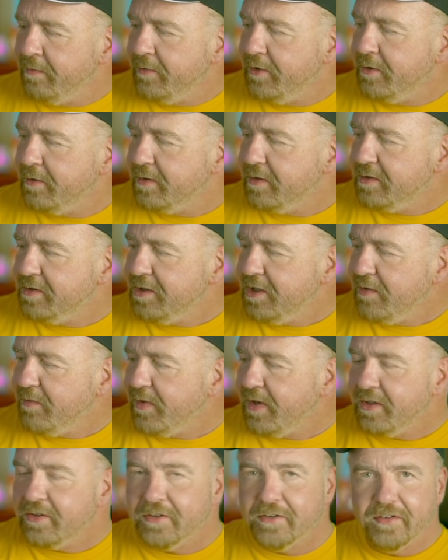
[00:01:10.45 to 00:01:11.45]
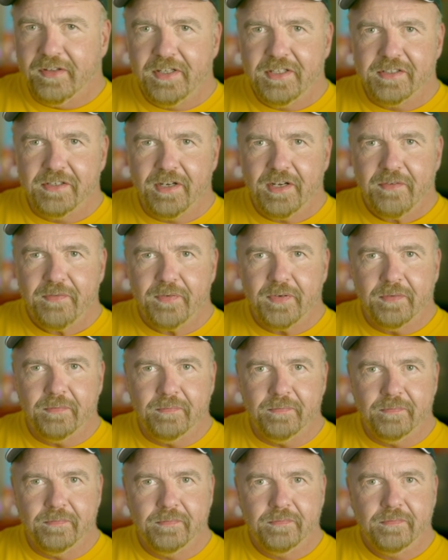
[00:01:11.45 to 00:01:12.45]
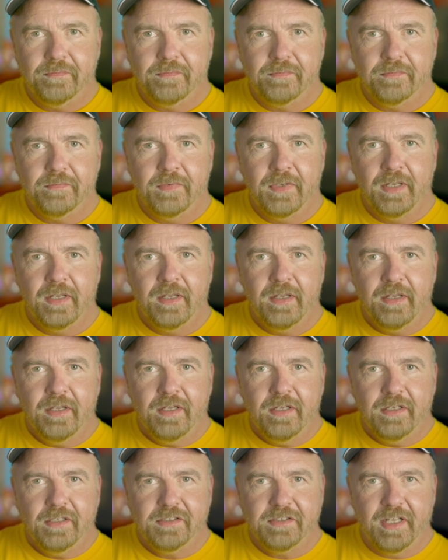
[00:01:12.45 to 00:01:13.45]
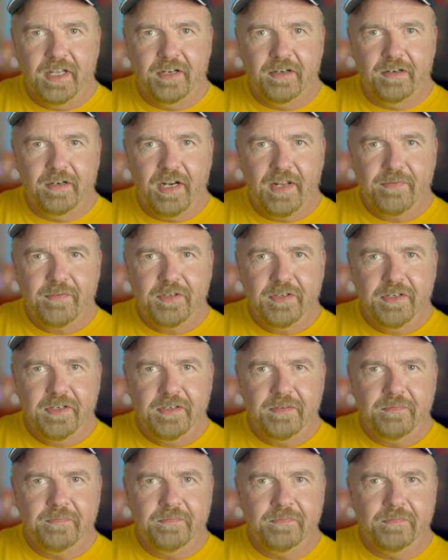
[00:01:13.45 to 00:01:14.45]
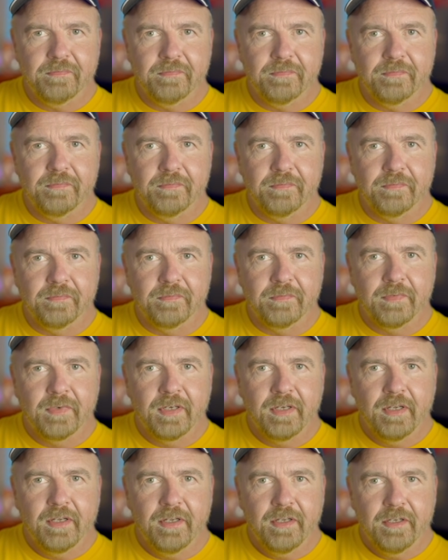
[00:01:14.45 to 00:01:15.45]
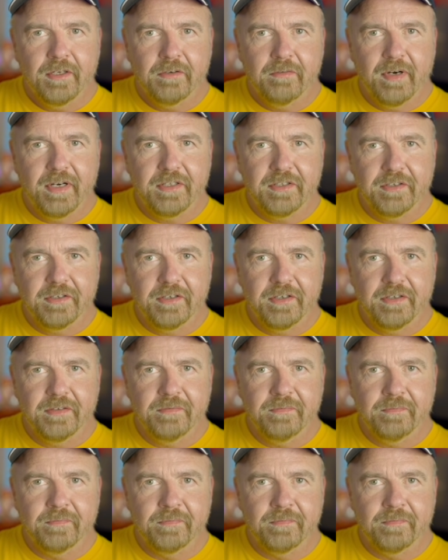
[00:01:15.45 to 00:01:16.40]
You can see if I turn these off, standard left turn, right turn,